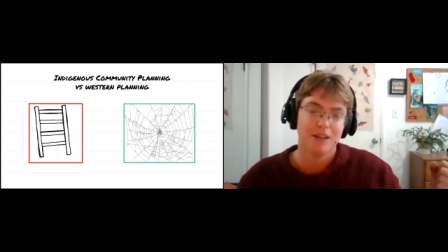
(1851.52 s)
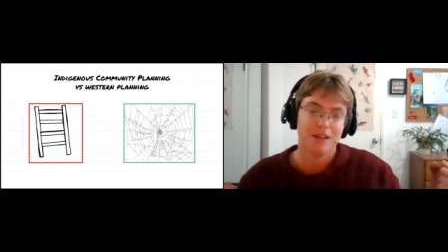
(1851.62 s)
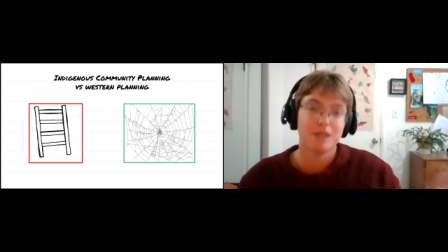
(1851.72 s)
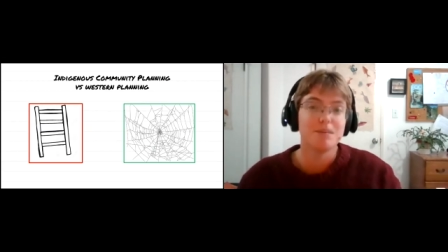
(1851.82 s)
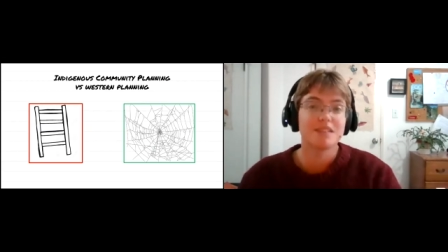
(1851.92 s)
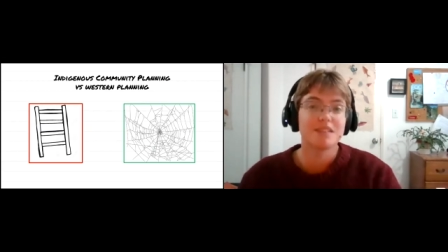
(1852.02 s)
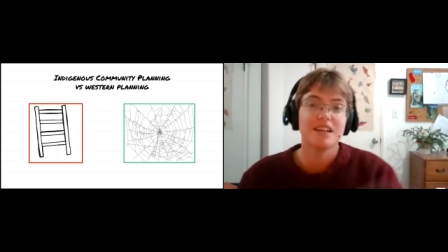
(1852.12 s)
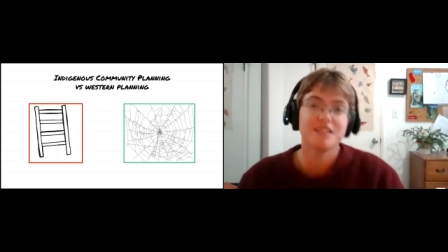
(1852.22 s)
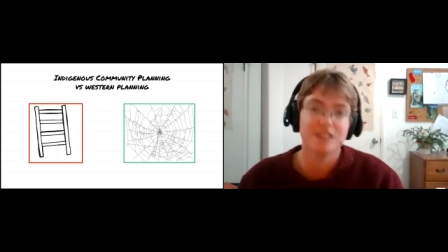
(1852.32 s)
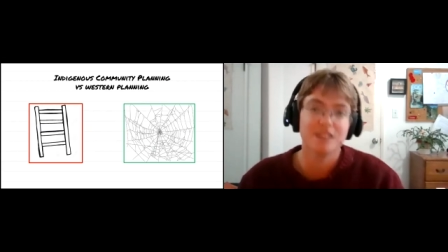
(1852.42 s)
In the best
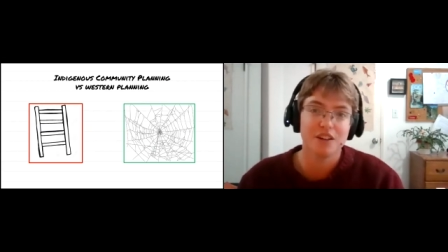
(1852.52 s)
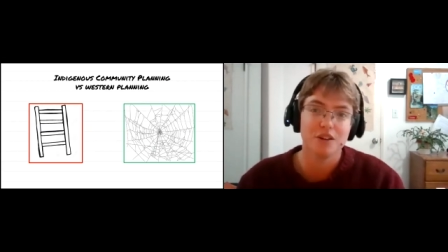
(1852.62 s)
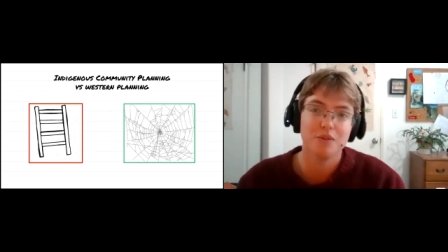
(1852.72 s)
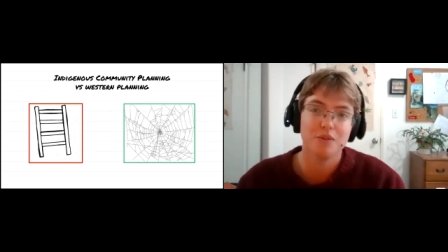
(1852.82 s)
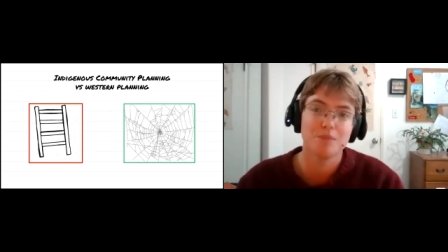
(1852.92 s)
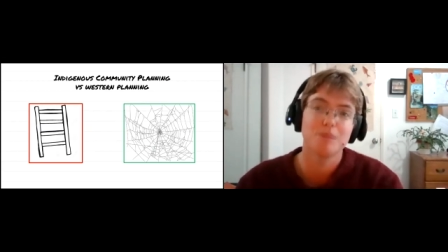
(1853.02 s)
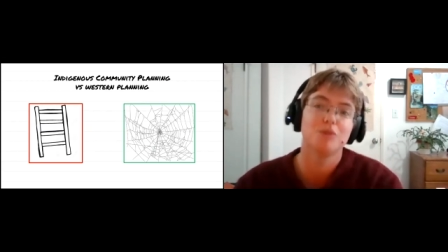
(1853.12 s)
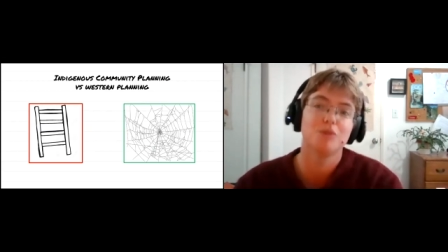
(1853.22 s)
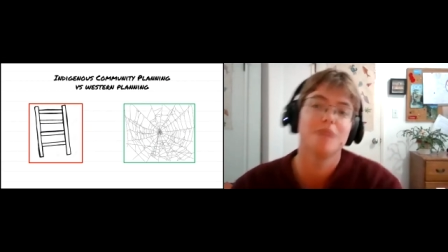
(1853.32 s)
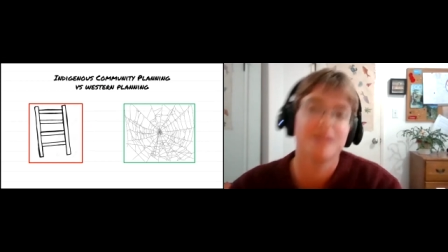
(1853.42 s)
case scenario, the people
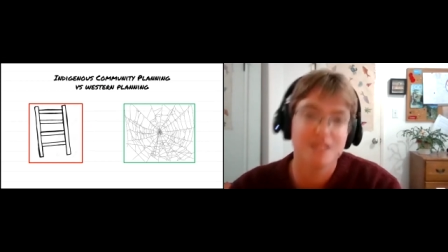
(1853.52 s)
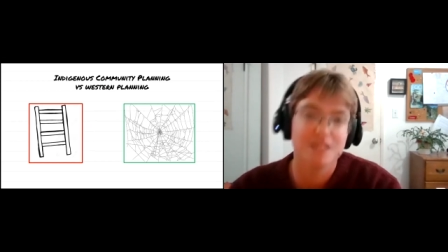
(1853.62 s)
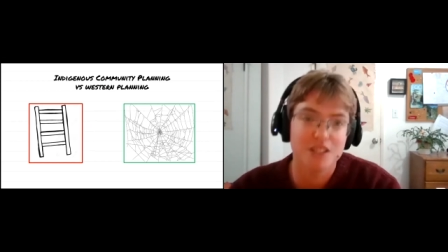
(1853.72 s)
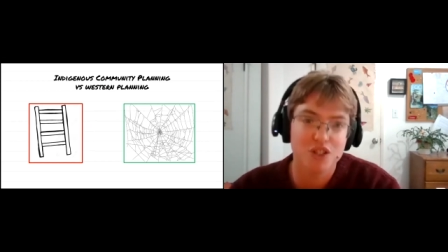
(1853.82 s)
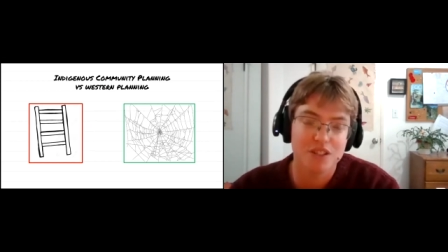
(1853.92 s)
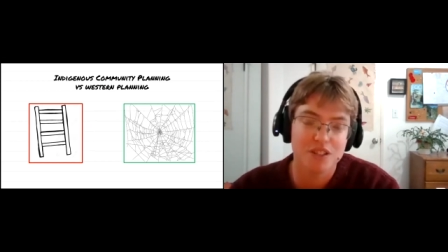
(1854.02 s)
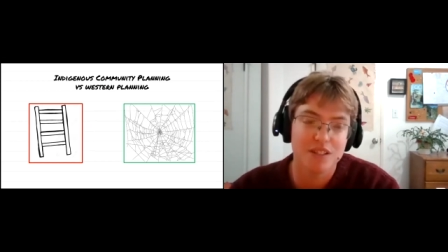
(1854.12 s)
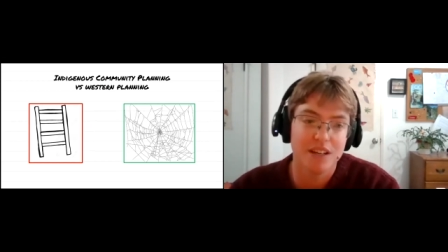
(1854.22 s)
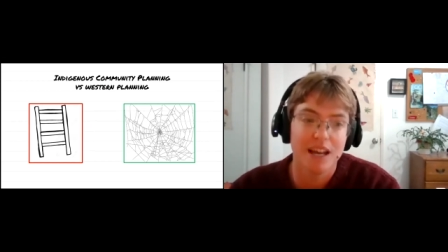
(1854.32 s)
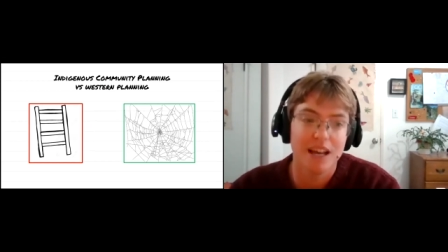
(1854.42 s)
who make the
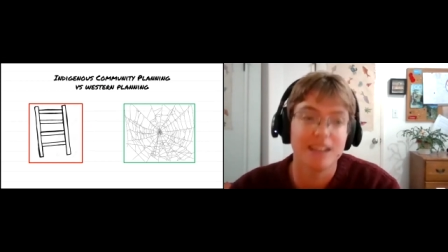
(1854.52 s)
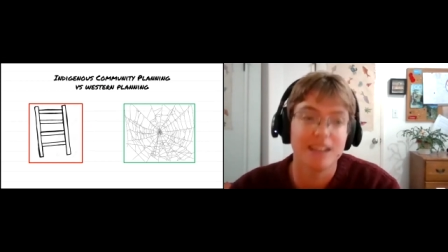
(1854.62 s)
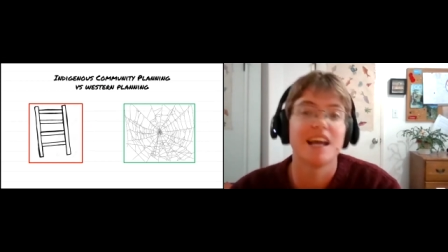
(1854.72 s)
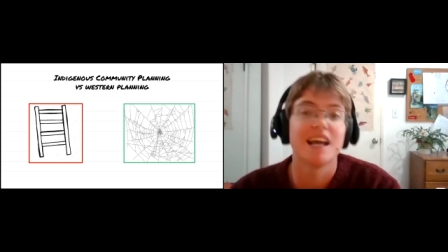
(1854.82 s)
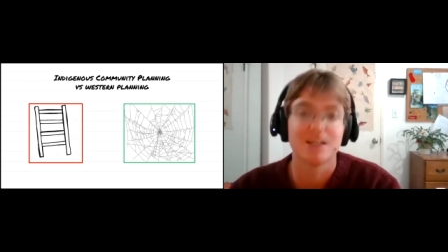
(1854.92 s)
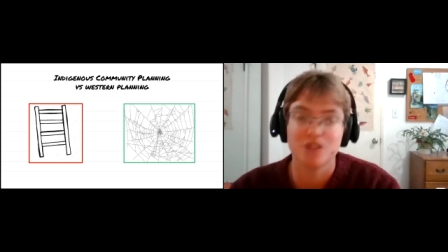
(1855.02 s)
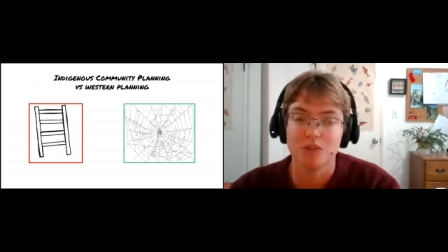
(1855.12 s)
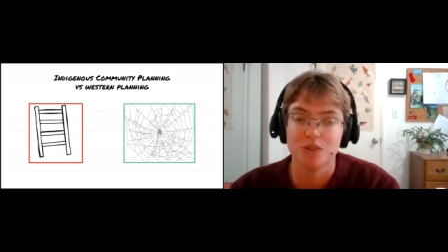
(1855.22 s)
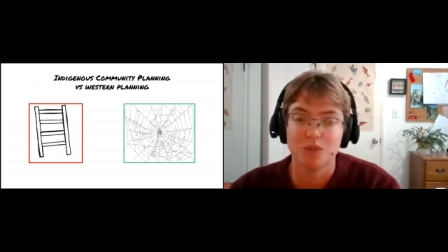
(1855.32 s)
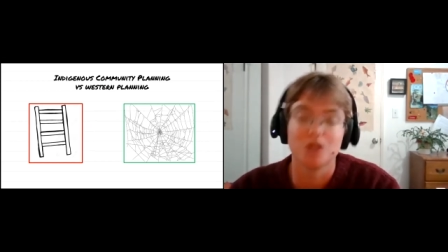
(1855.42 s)
decisions at least ask
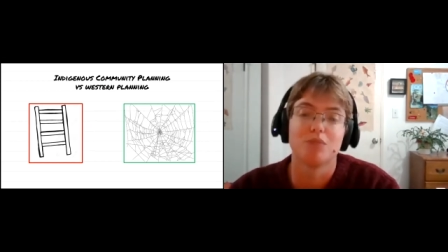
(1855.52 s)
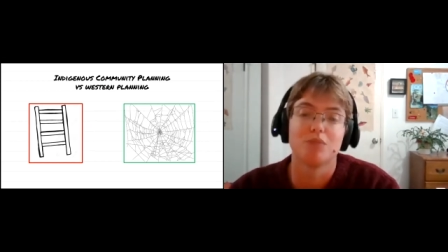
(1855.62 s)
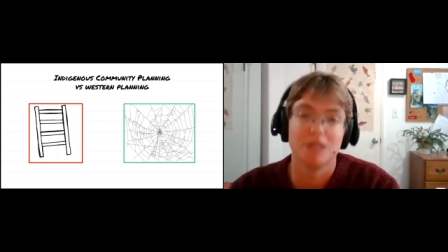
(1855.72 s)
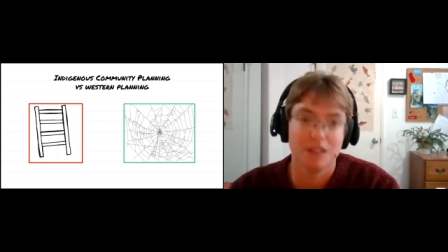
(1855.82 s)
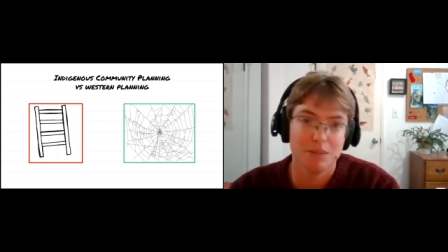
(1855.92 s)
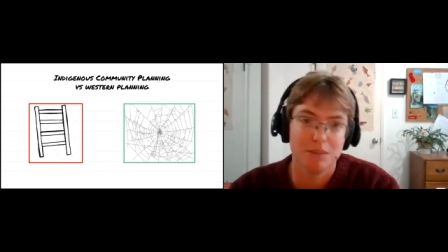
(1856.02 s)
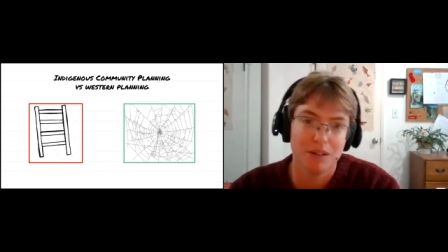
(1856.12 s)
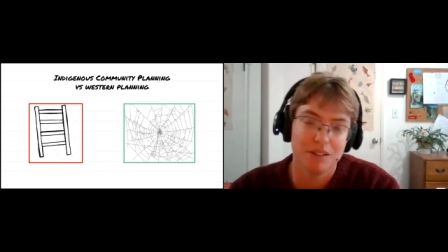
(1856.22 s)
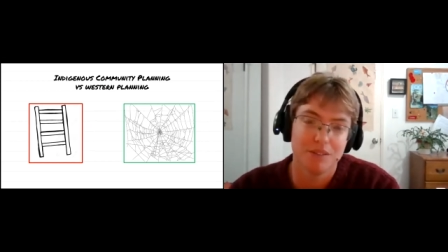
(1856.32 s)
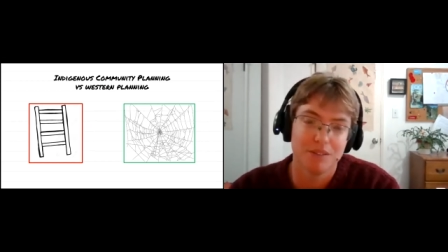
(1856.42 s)
you your opinion
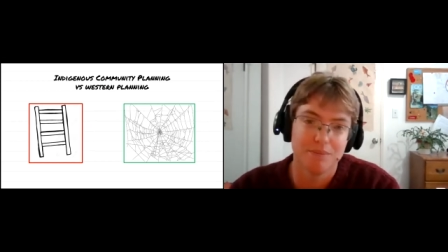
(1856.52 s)
about it.